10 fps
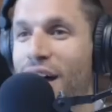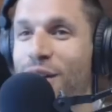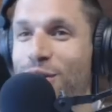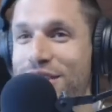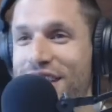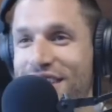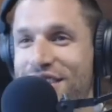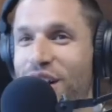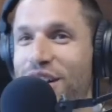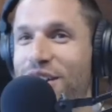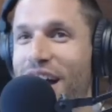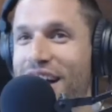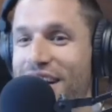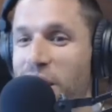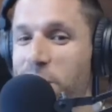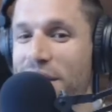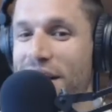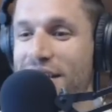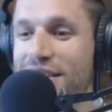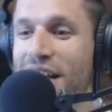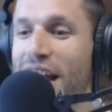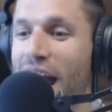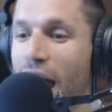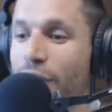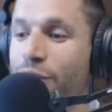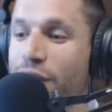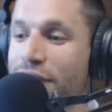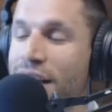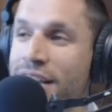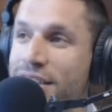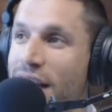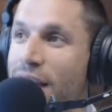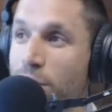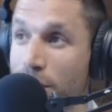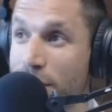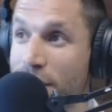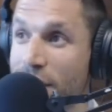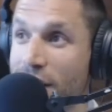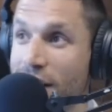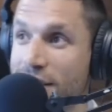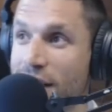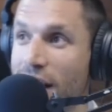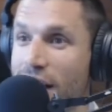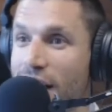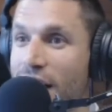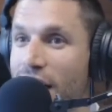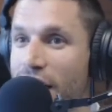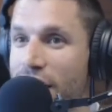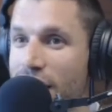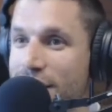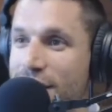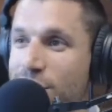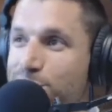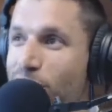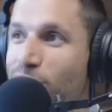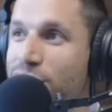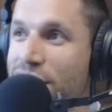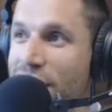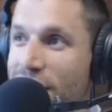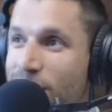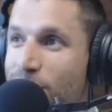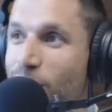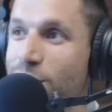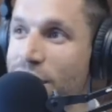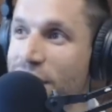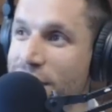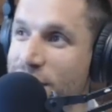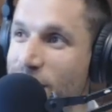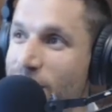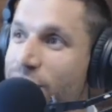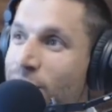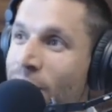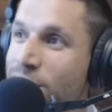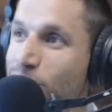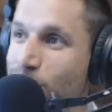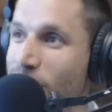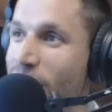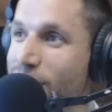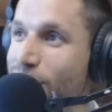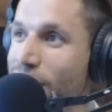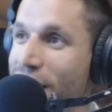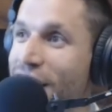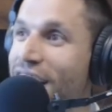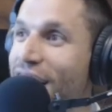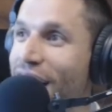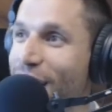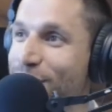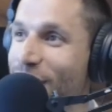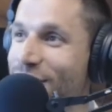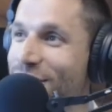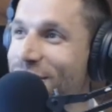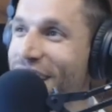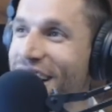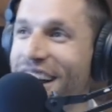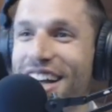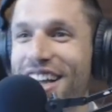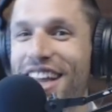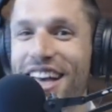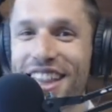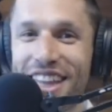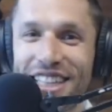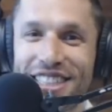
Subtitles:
I started cracking up because everything is labeled. It's like, this is protein. Protein is good for muscle recovery. Like blah, blah, blah. Like this